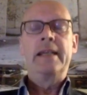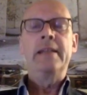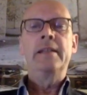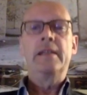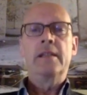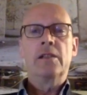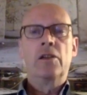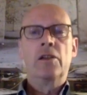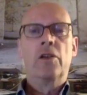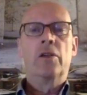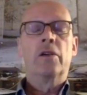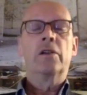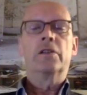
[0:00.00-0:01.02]
10 years
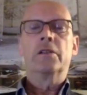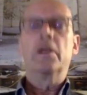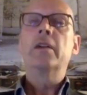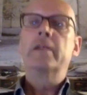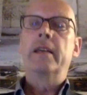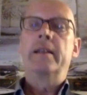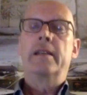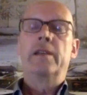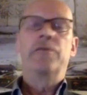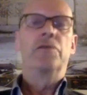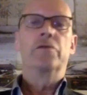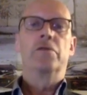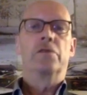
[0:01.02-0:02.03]
longer than
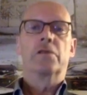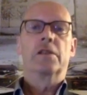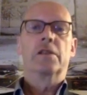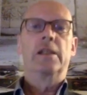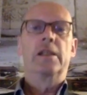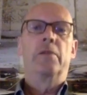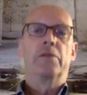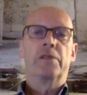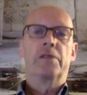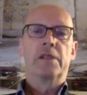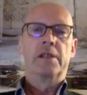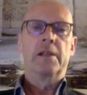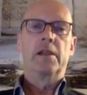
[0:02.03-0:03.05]
if you just keep on
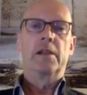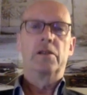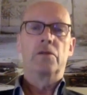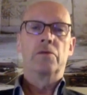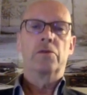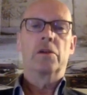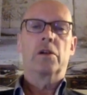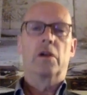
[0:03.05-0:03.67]
sitting and use